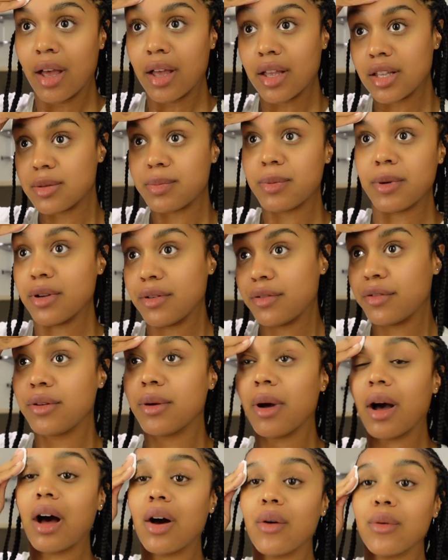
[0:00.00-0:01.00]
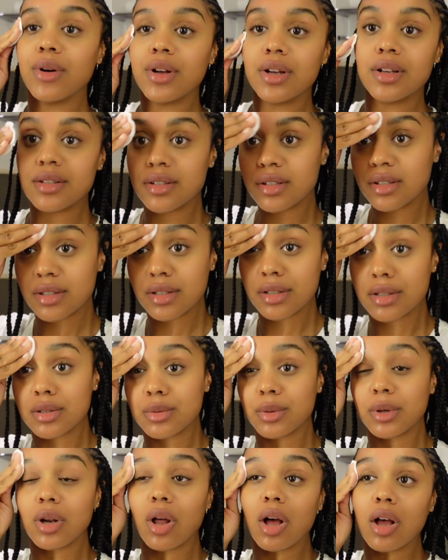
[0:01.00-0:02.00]
it's been a few hours since
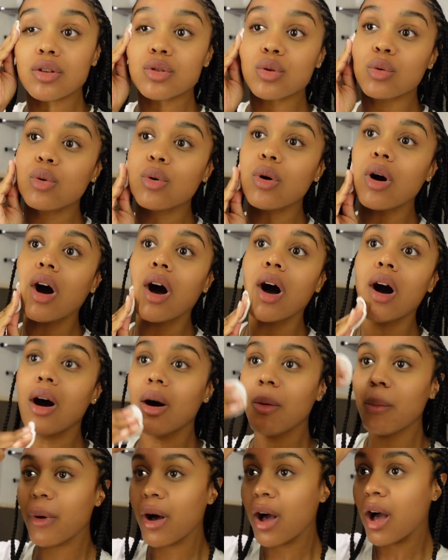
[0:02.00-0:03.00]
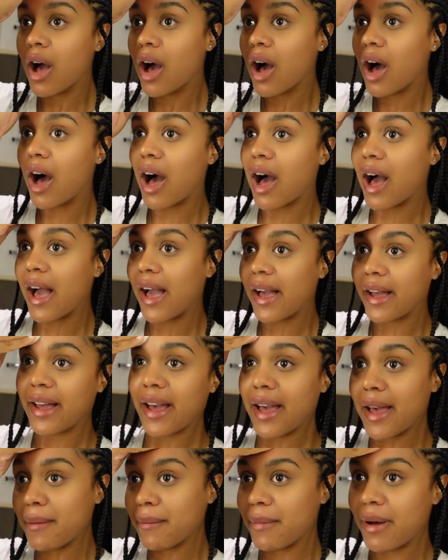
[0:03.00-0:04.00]
we last caught up. I
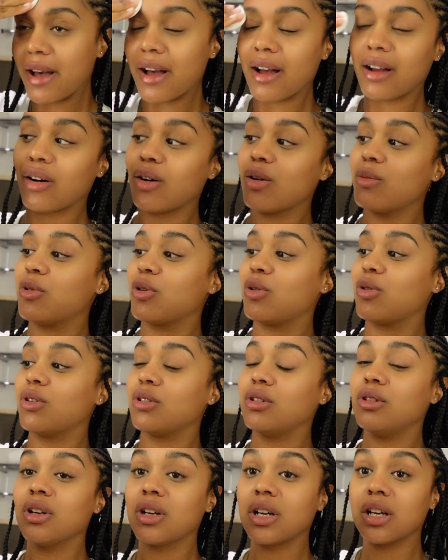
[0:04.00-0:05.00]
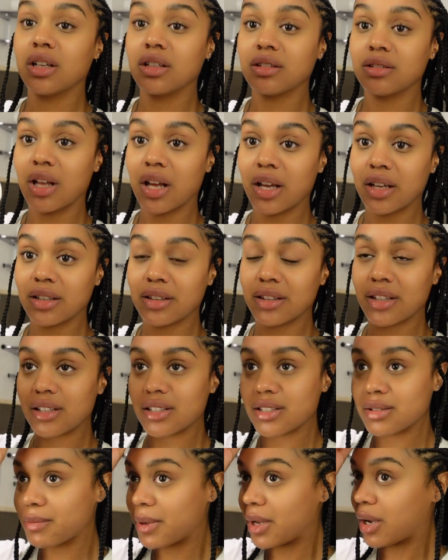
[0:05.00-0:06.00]
came back, oh my god, look at like
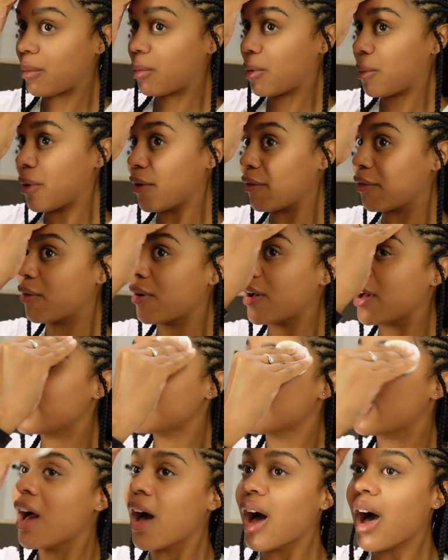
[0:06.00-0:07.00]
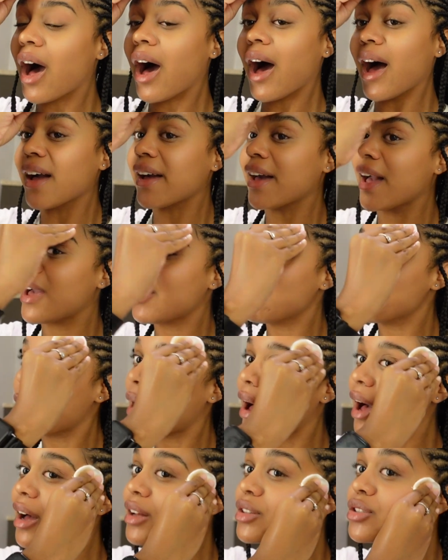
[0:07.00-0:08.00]
this makeup on my forehead. I came
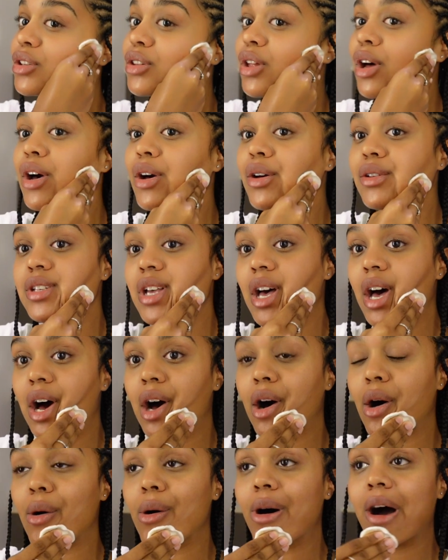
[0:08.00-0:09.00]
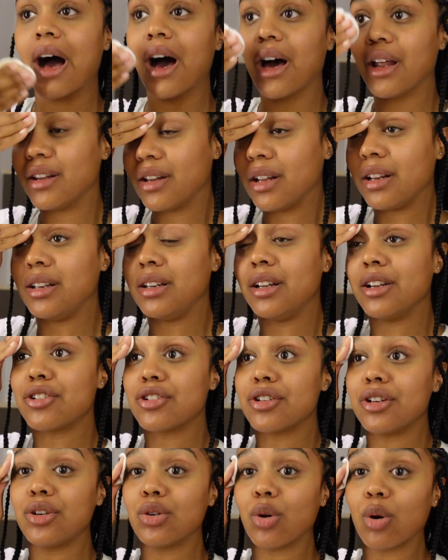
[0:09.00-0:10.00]
back to the hotel and
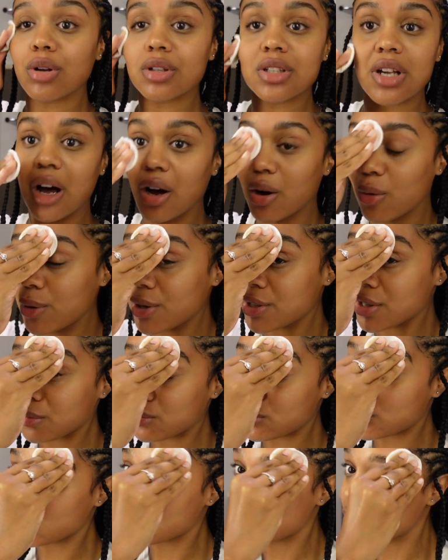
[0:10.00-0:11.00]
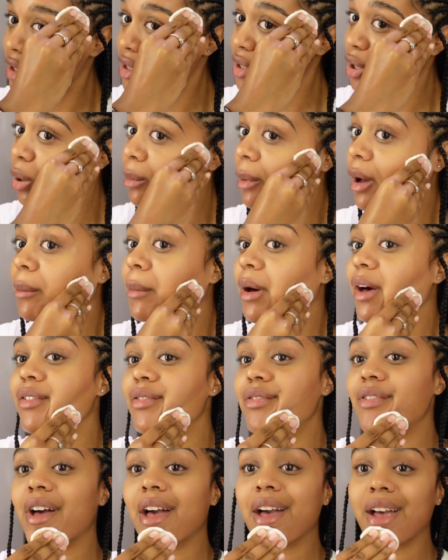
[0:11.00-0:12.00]
literally knocked out, which I'm sure you can tell by my
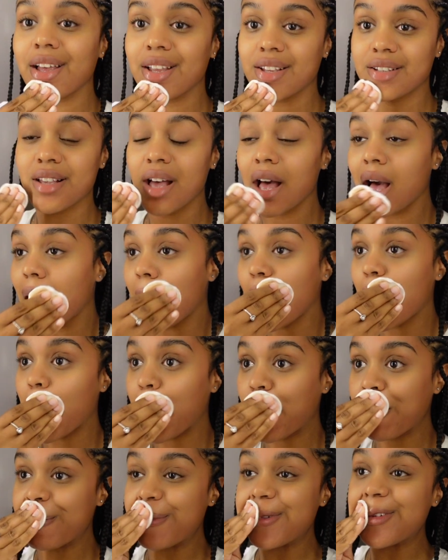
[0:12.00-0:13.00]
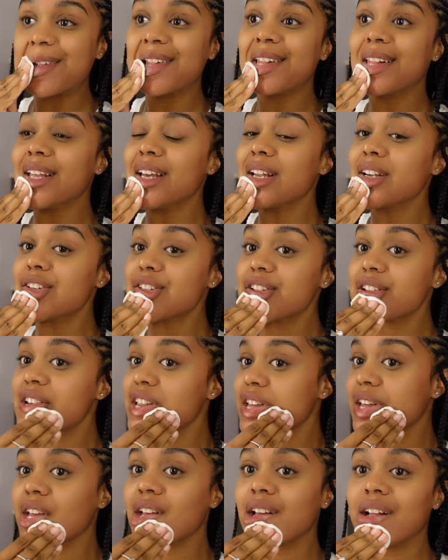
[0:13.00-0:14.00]
face. I've
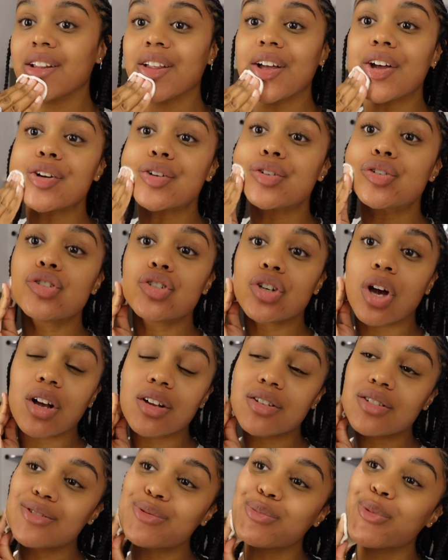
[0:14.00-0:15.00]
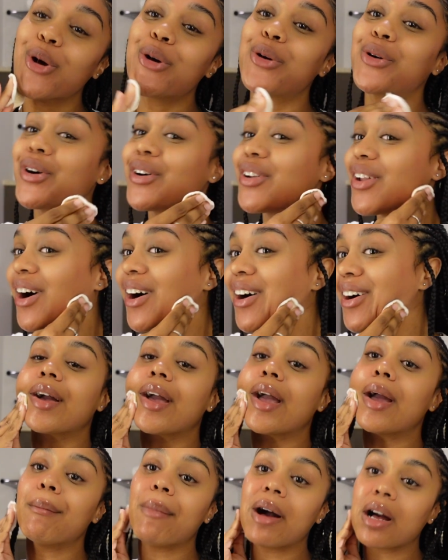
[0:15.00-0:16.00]
literally like just woken up. I
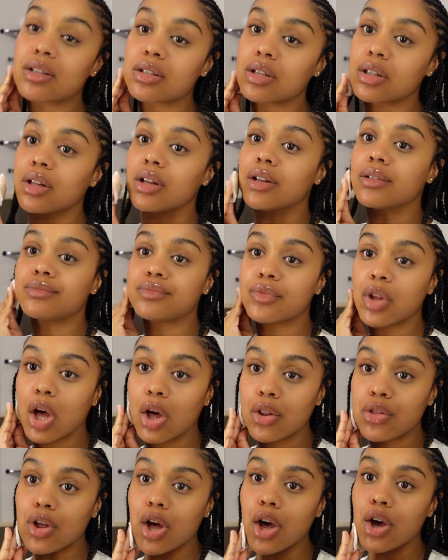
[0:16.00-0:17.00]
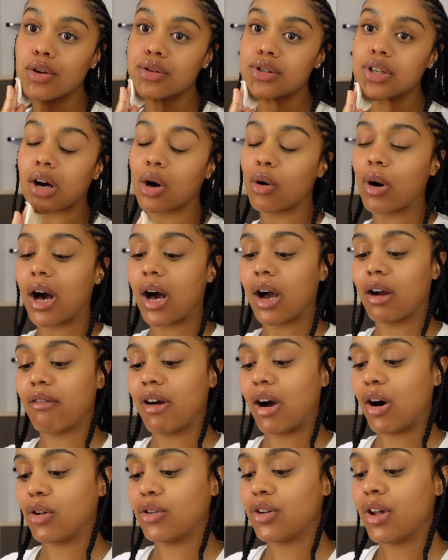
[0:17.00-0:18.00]
came back to uh, the hotel at
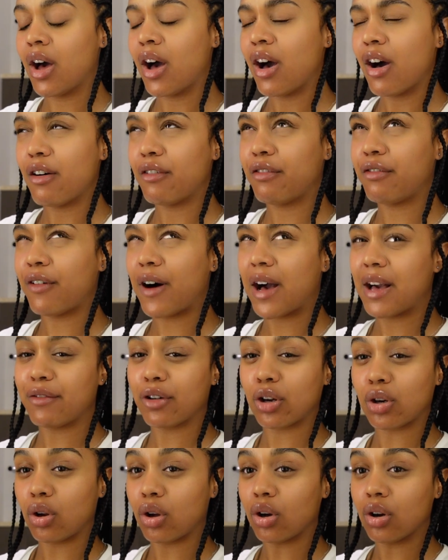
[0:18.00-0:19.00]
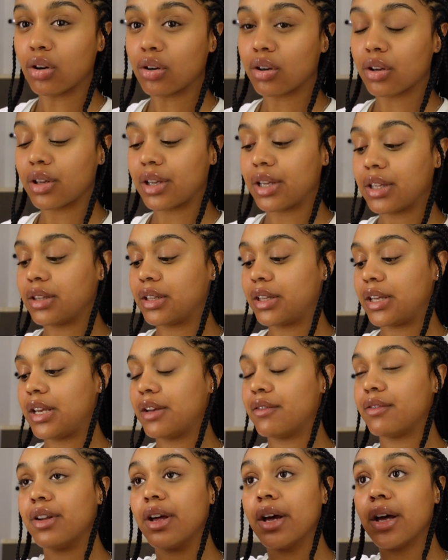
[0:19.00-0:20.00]
around five o'clock in the
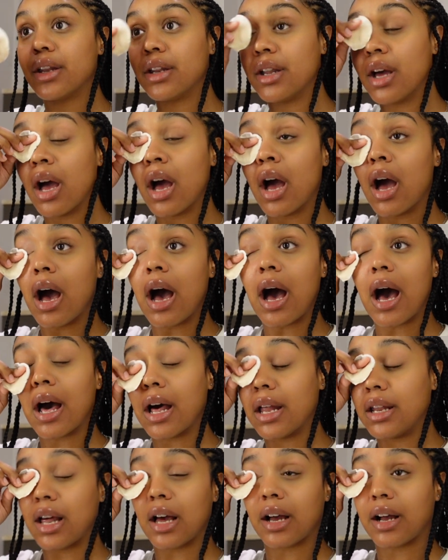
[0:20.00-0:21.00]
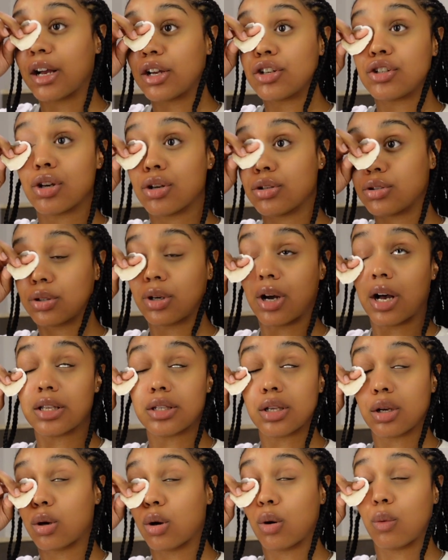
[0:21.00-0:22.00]
evening and like I showed you guys
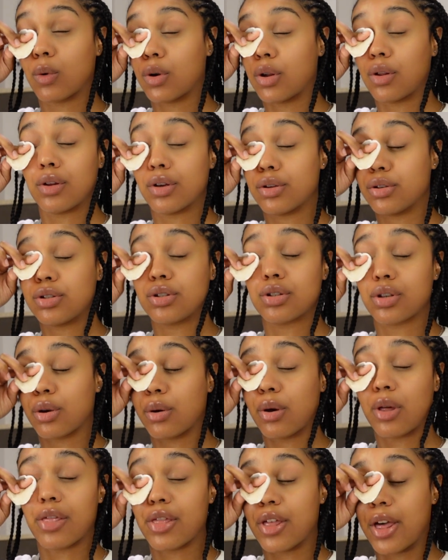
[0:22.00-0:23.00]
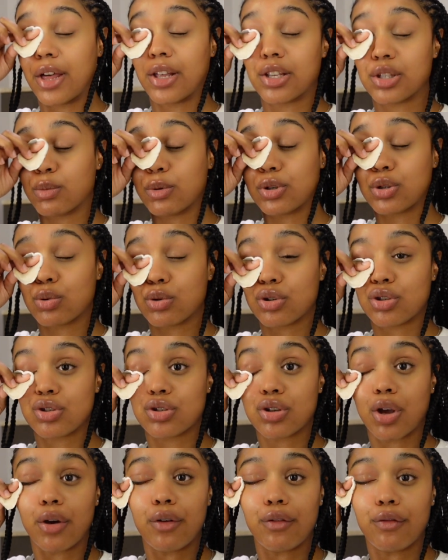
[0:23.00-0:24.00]
I got one of those scooter things which was
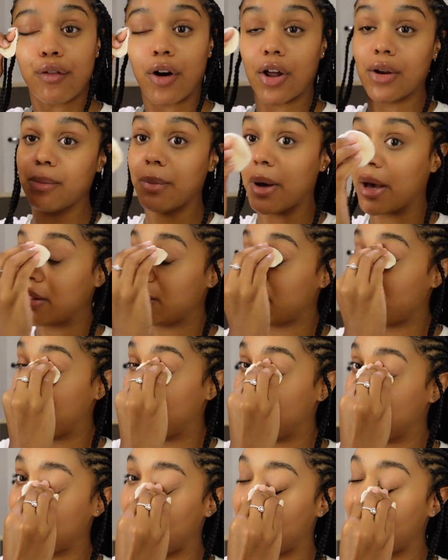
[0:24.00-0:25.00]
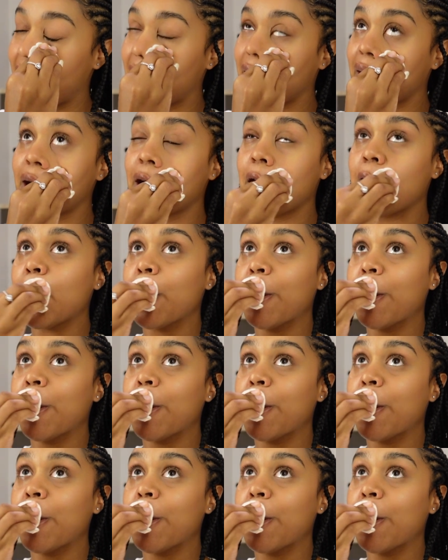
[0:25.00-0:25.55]
so fun by the way like